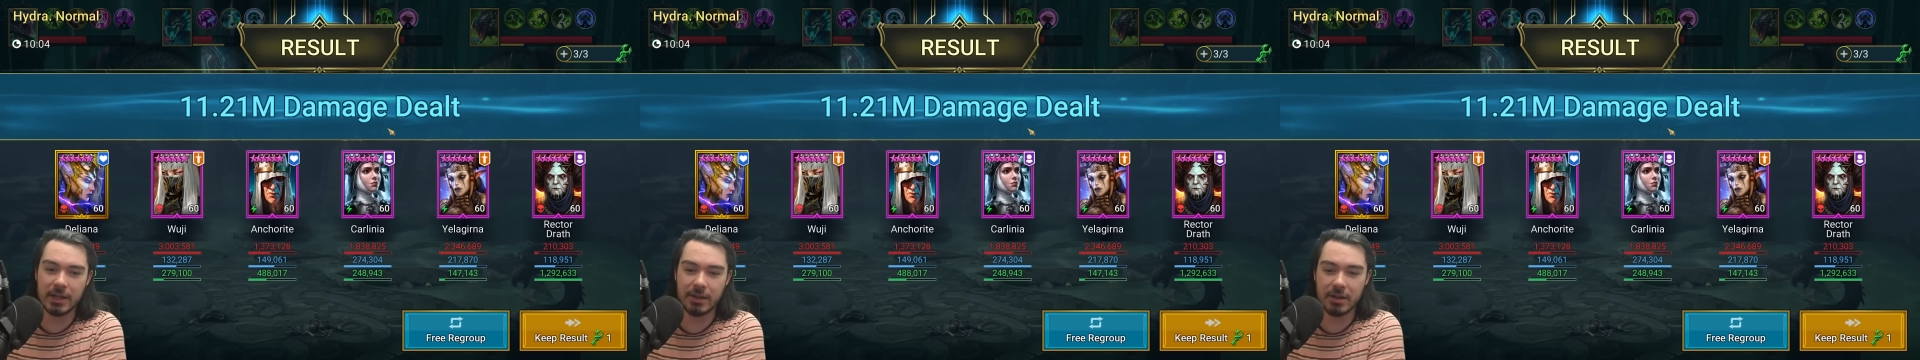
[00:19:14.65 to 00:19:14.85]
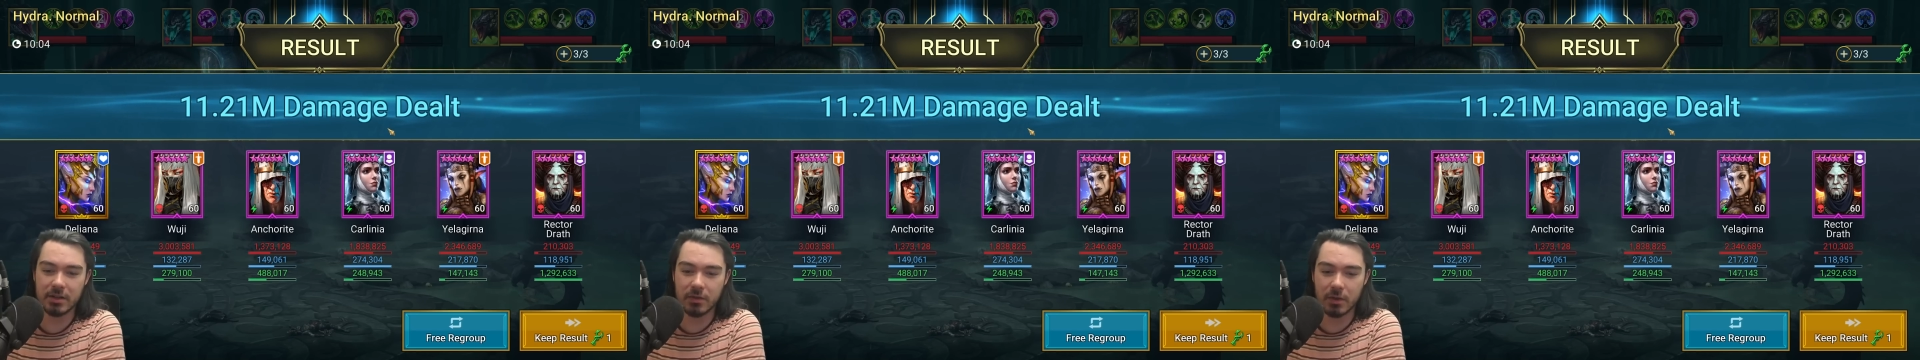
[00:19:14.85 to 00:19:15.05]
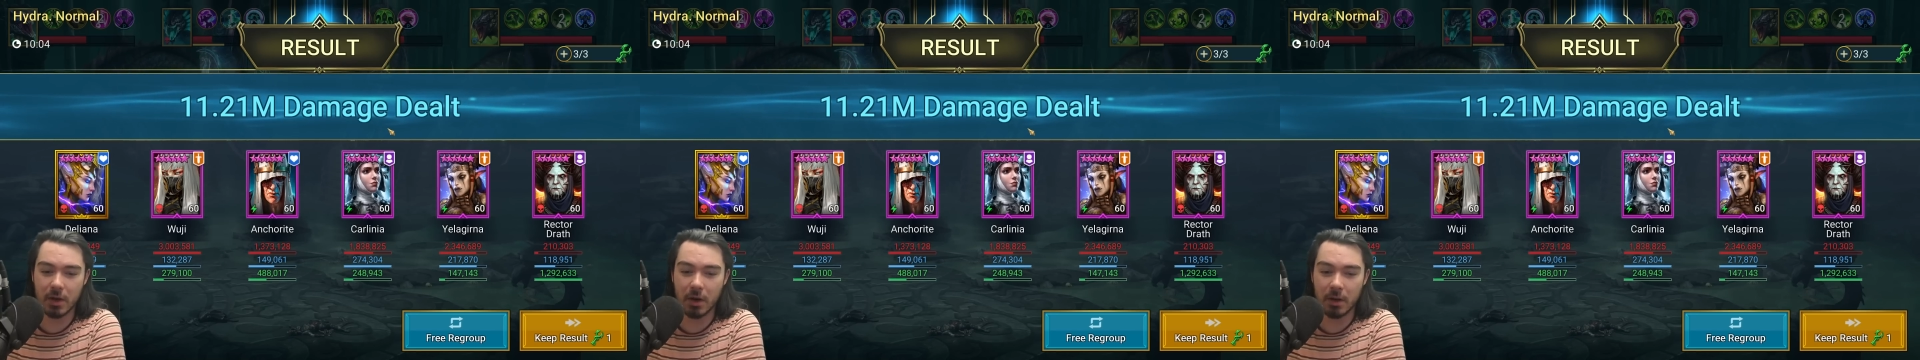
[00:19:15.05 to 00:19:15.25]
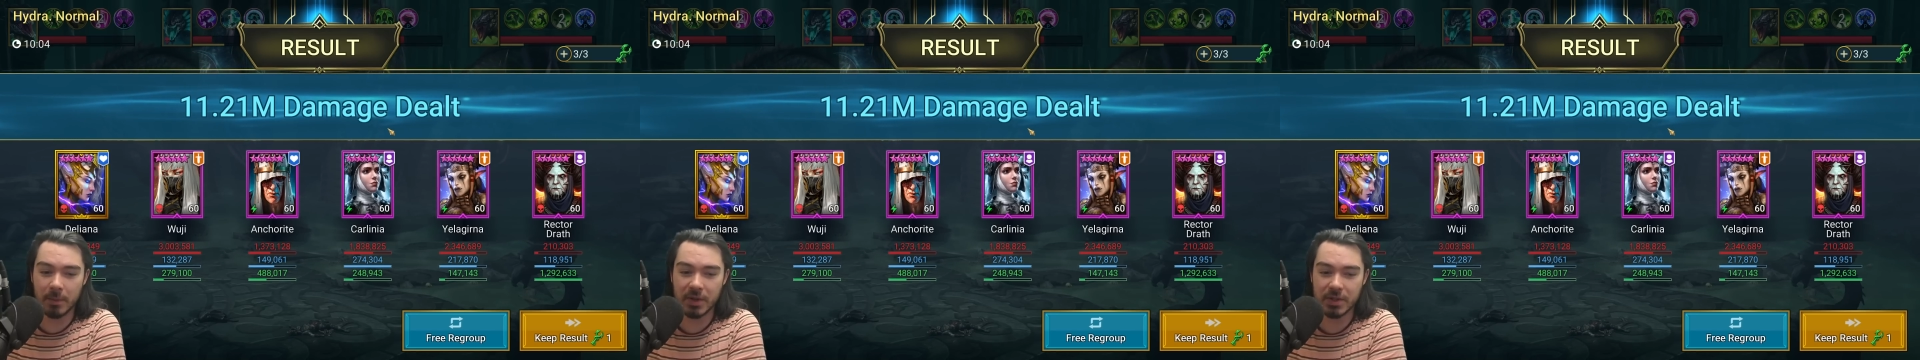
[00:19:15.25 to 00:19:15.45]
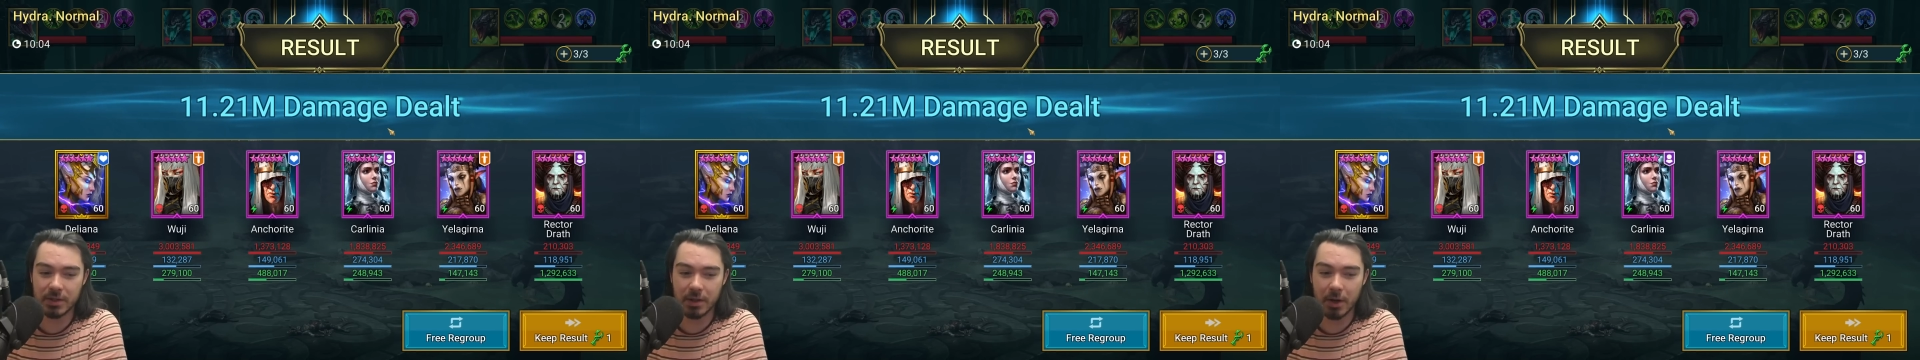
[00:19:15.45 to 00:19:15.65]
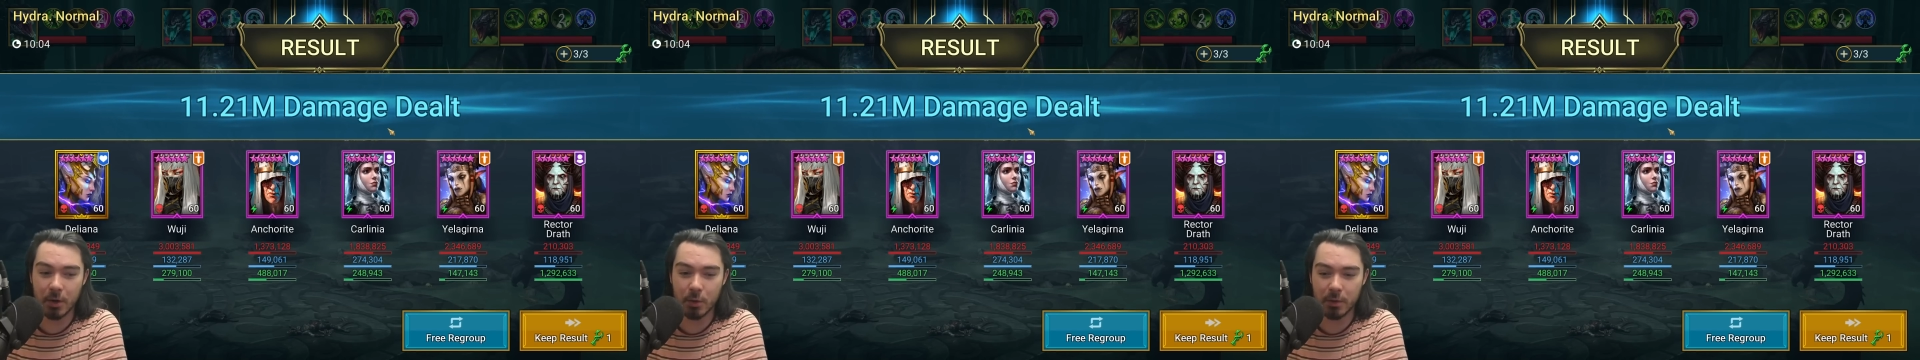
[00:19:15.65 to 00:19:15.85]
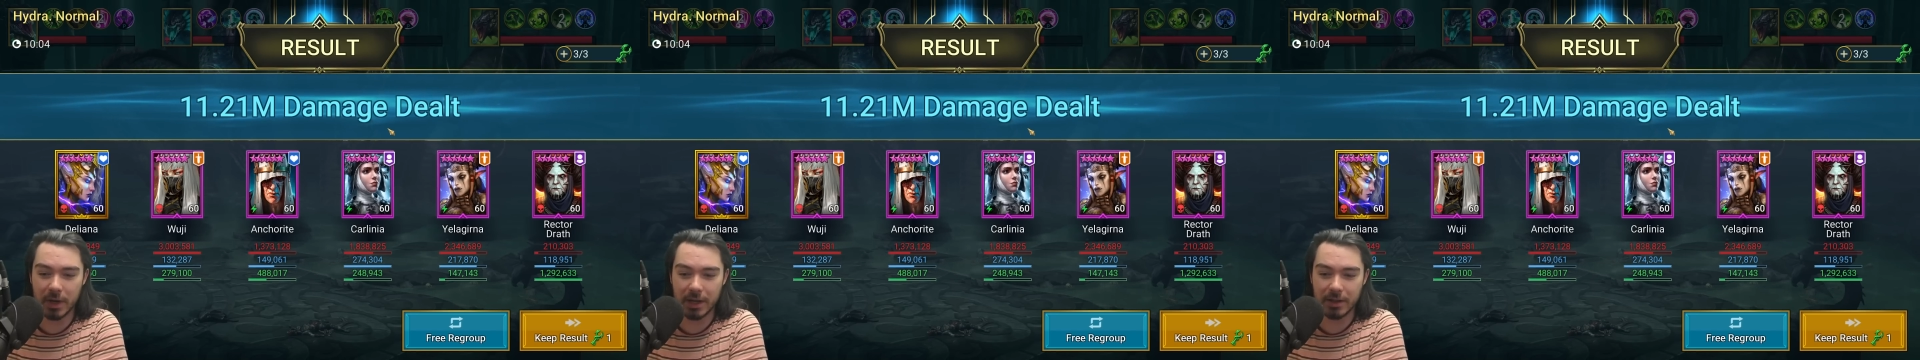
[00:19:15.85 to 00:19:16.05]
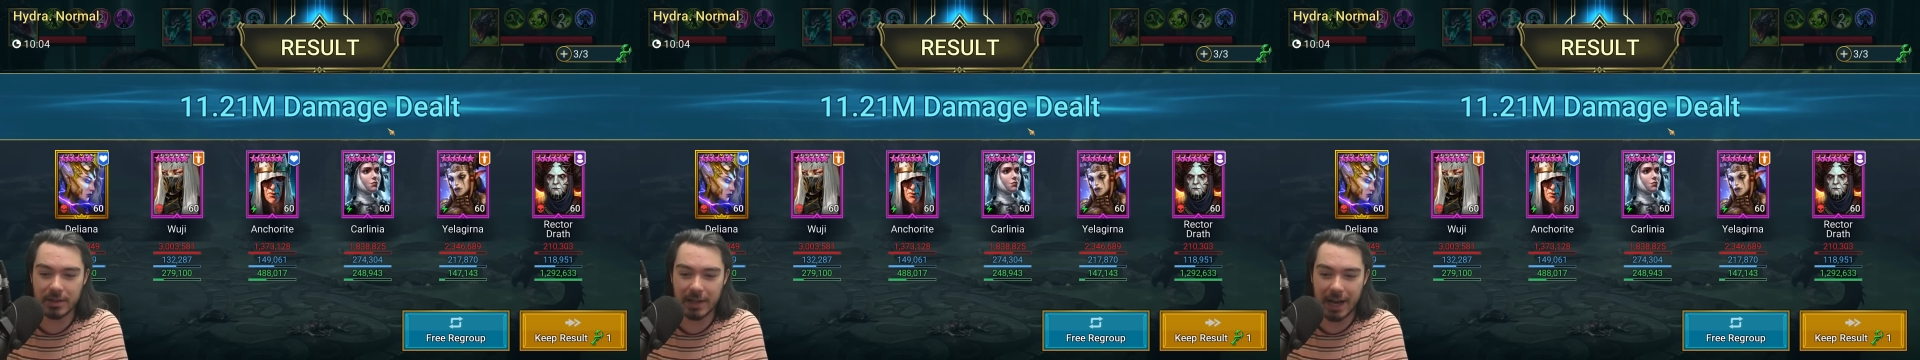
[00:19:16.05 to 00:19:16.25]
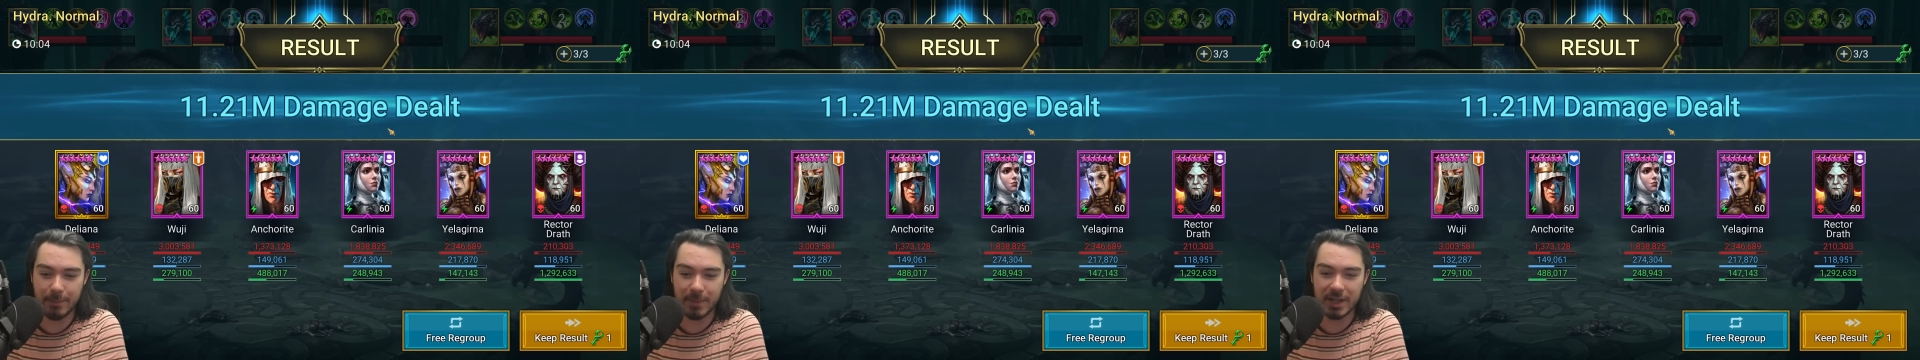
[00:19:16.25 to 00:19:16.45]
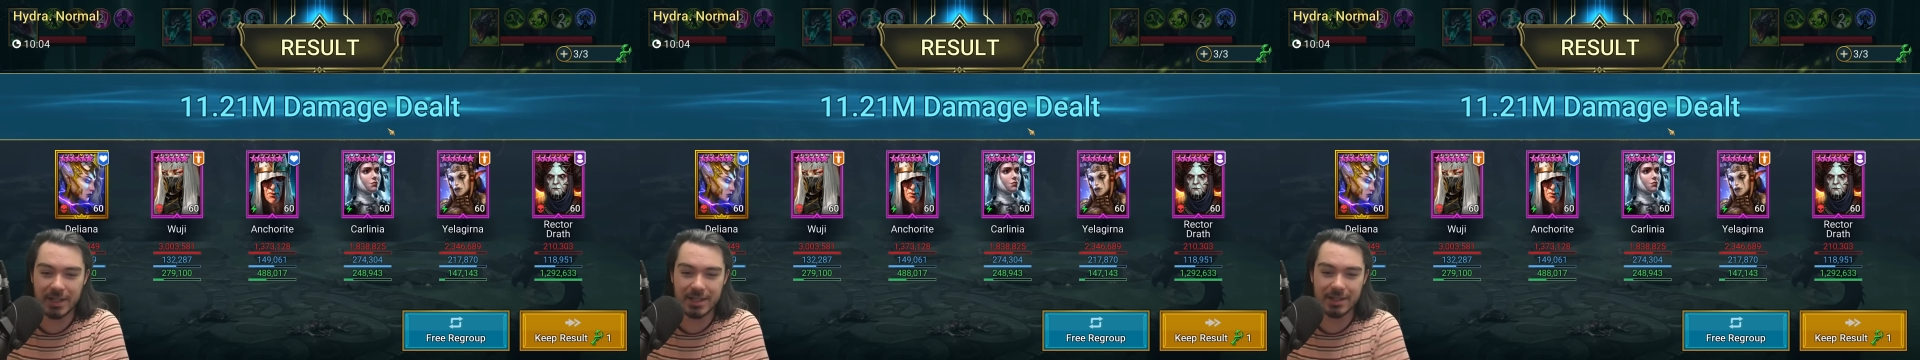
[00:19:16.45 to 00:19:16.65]
There's almost no real
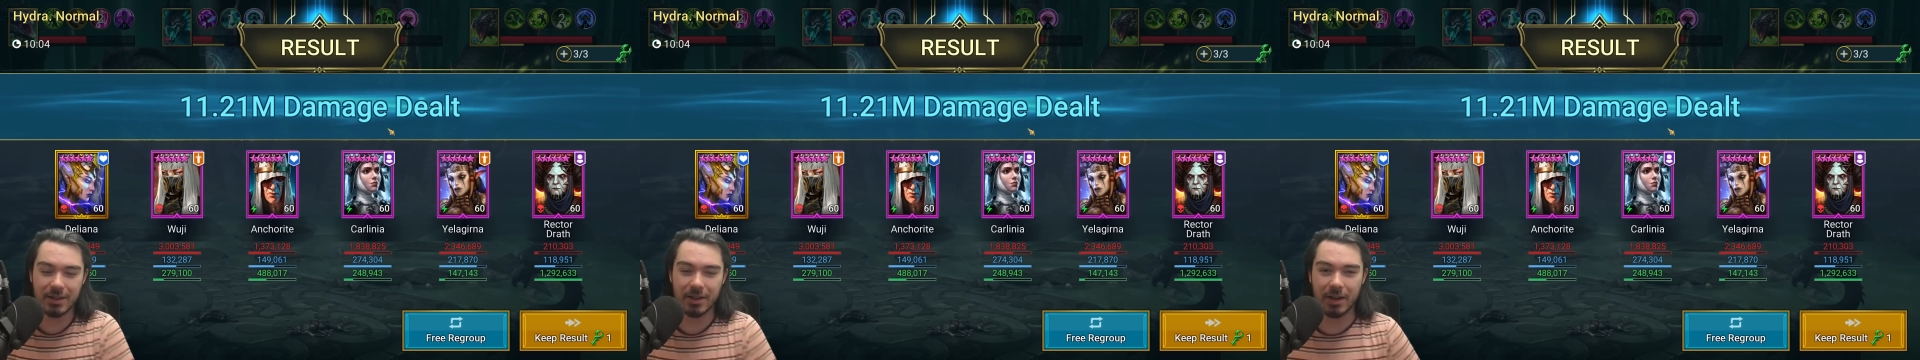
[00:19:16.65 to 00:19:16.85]
damage